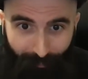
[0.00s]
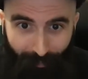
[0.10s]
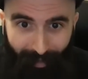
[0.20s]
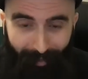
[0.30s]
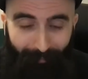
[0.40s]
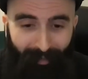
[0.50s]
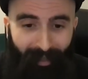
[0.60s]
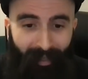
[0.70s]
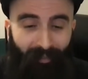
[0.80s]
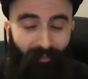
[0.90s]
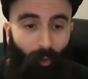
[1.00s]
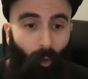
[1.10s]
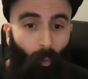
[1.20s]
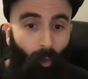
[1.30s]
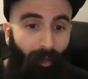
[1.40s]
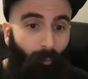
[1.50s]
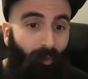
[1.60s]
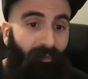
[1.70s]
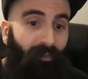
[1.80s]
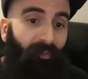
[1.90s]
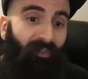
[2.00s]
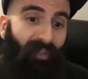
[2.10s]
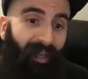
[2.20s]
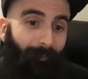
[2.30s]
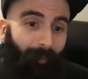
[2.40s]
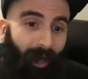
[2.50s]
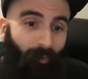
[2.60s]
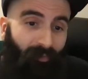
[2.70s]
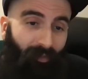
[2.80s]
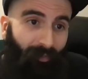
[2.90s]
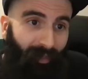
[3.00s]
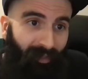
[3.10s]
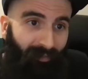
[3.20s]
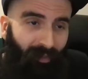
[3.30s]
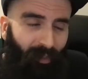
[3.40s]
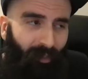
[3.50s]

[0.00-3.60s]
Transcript: Okay, so what I wanted to say about this